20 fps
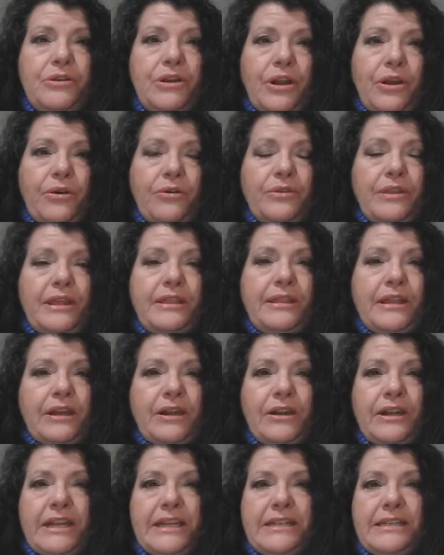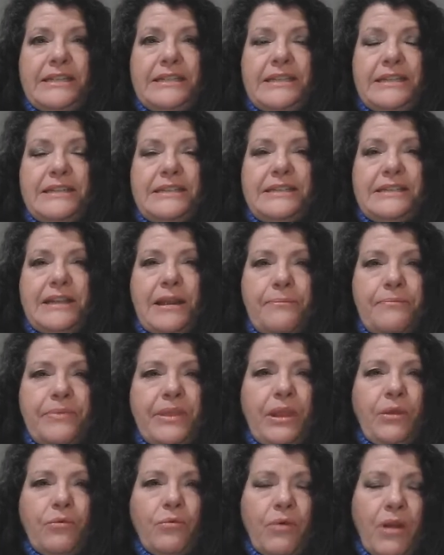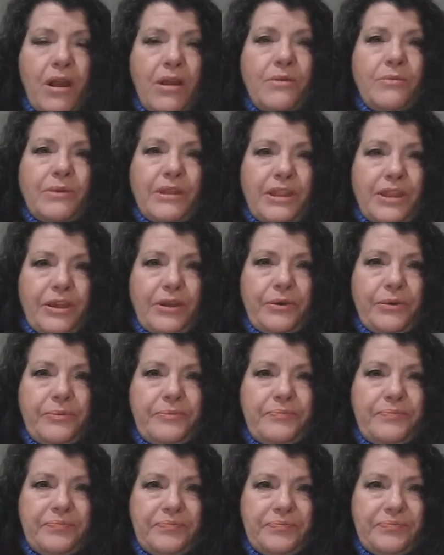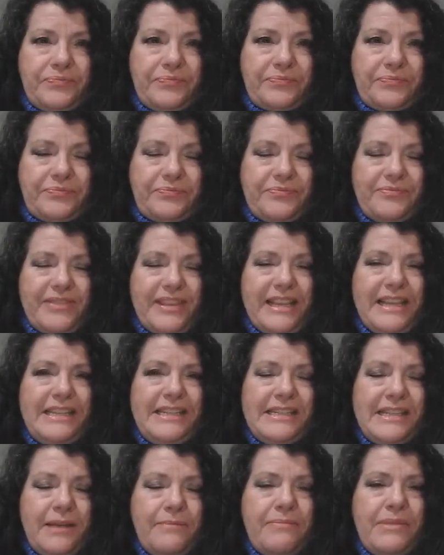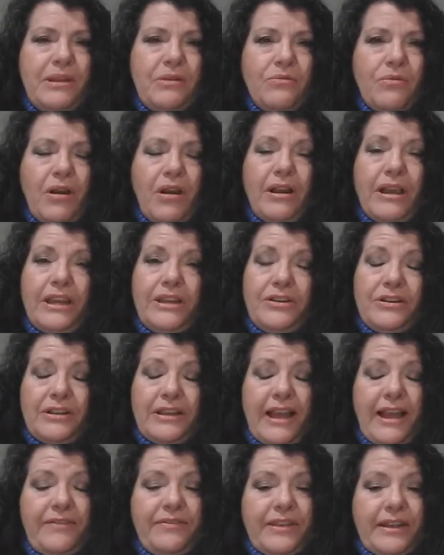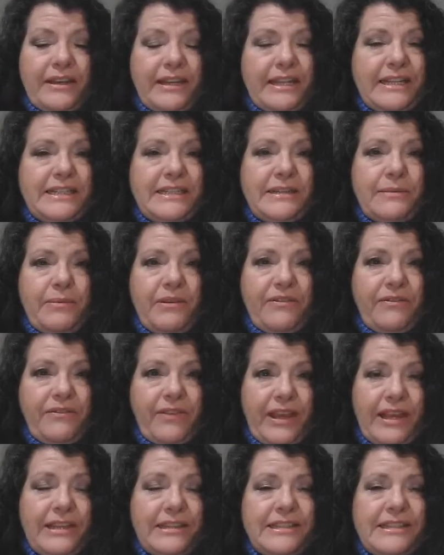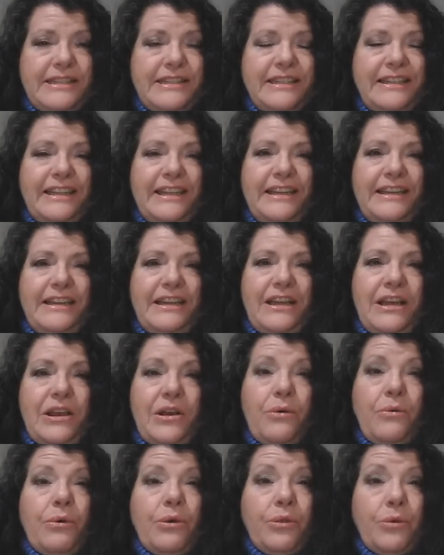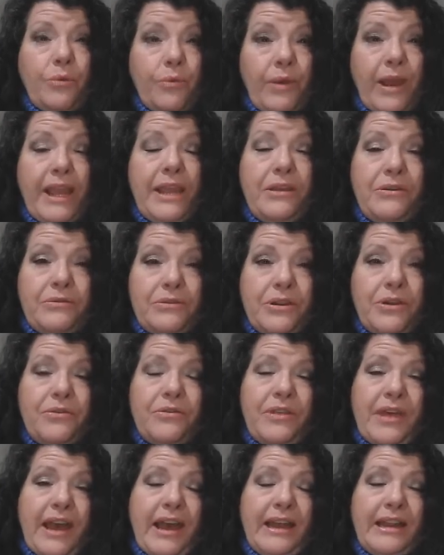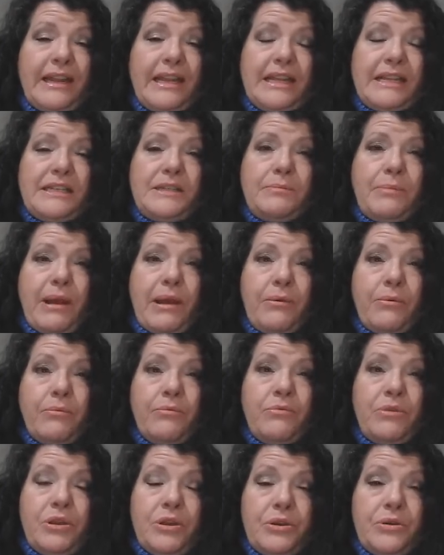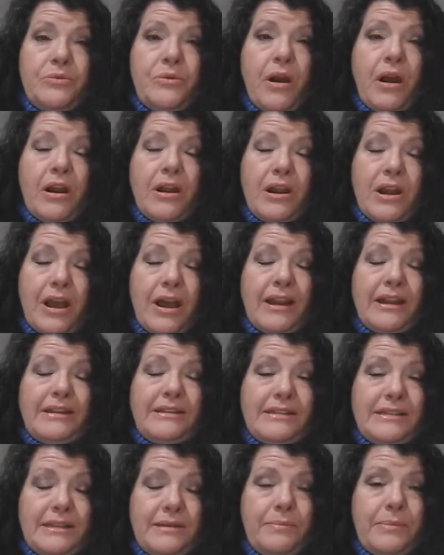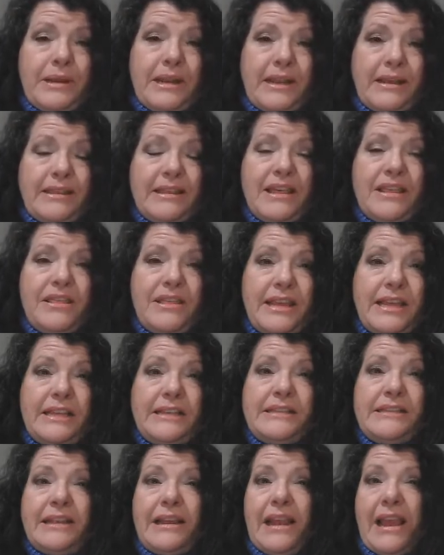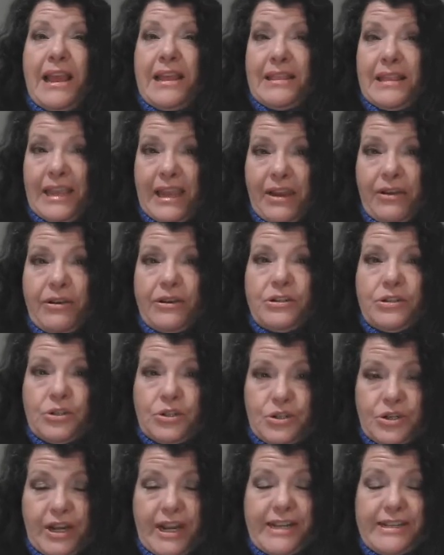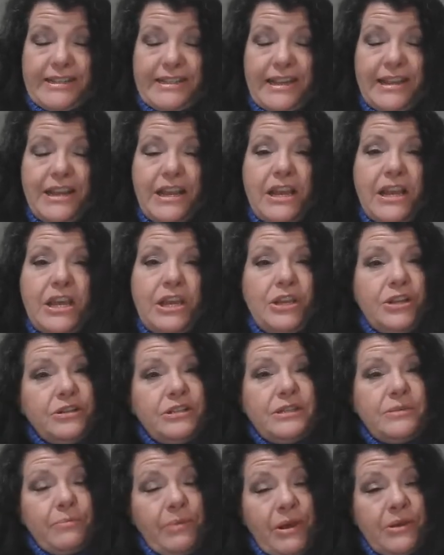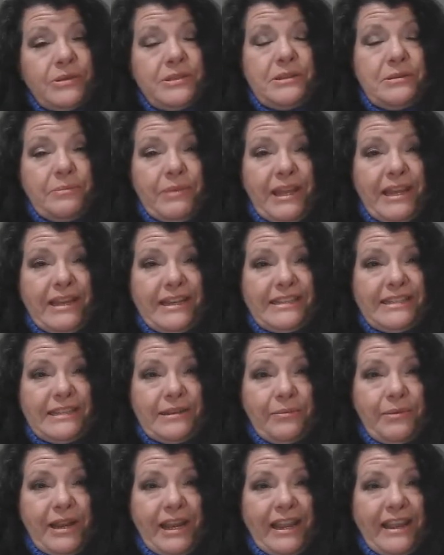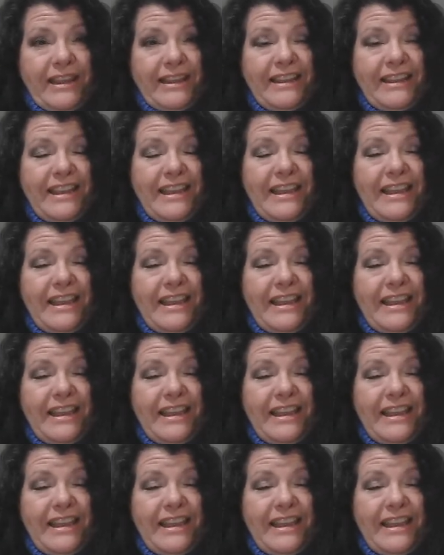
know that there is something wrong with you, something wrong in your life that needs to be fixed? Well, the way you know that is by you are not exhibiting the things and the character traits you're supposed to be exhibiting